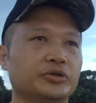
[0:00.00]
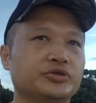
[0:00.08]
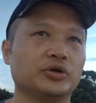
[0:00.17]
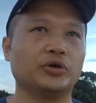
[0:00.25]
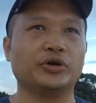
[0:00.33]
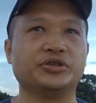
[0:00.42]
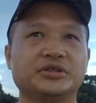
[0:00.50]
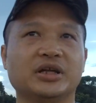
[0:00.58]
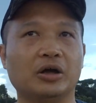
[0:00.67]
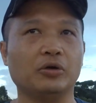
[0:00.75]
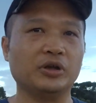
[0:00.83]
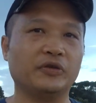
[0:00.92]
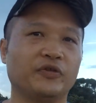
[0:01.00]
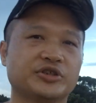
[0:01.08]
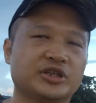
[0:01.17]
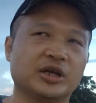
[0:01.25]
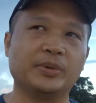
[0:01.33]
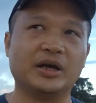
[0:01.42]
So it's not only for
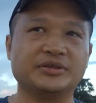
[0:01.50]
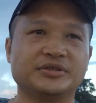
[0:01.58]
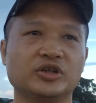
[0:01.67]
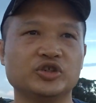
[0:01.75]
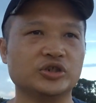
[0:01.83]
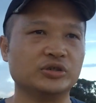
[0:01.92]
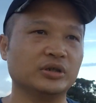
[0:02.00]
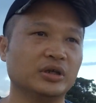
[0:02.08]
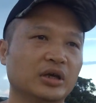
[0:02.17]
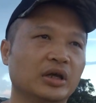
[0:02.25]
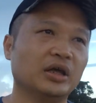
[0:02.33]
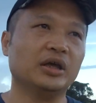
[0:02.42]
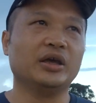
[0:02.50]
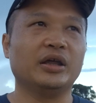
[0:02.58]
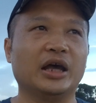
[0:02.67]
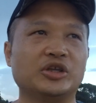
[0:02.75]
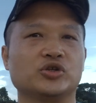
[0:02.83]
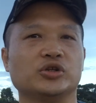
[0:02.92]
stabilization, it
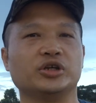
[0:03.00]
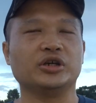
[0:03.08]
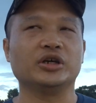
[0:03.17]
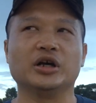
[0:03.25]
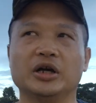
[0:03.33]
actually